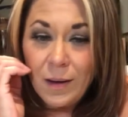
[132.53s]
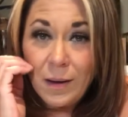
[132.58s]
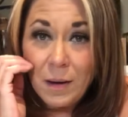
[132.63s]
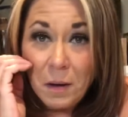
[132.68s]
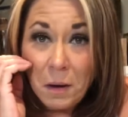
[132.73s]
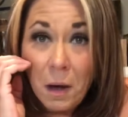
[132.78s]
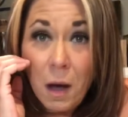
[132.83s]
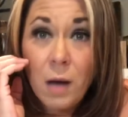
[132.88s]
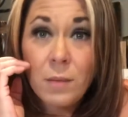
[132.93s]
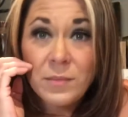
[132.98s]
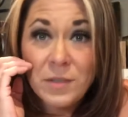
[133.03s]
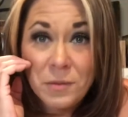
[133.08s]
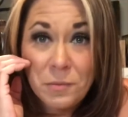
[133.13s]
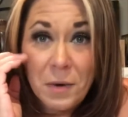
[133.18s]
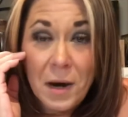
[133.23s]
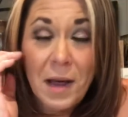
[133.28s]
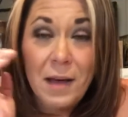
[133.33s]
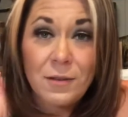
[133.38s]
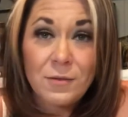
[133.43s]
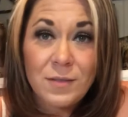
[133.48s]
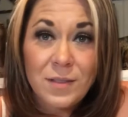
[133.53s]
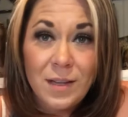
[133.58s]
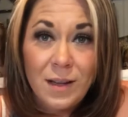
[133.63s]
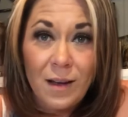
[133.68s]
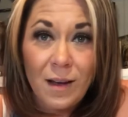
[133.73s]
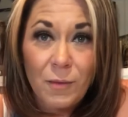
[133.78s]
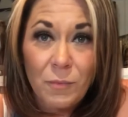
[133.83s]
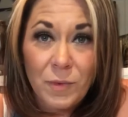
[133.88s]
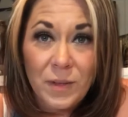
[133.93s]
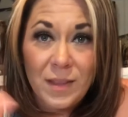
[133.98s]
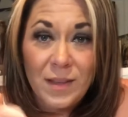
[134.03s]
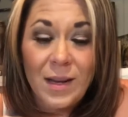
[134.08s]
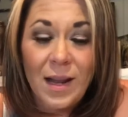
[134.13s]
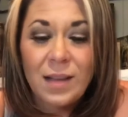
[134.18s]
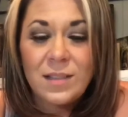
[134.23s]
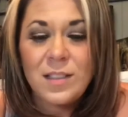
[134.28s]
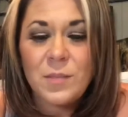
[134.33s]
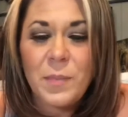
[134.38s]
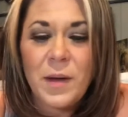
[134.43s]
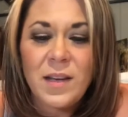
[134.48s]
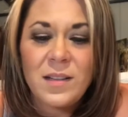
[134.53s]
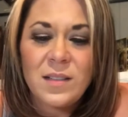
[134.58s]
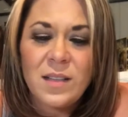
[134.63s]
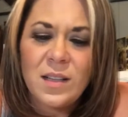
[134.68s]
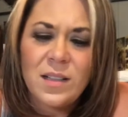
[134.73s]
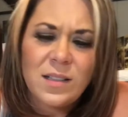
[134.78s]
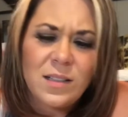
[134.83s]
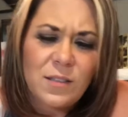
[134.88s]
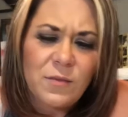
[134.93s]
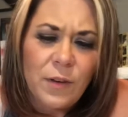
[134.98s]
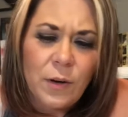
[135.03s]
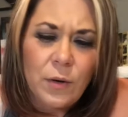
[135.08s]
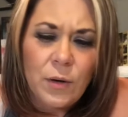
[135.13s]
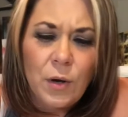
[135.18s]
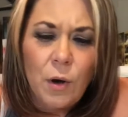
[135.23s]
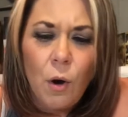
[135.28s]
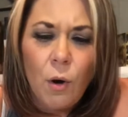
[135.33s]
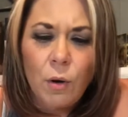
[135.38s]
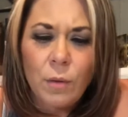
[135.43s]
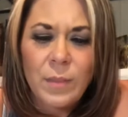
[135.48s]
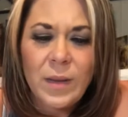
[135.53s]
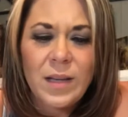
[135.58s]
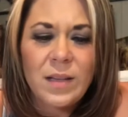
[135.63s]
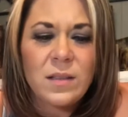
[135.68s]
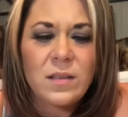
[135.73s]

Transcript: comes around with an aspect, it is very karmic.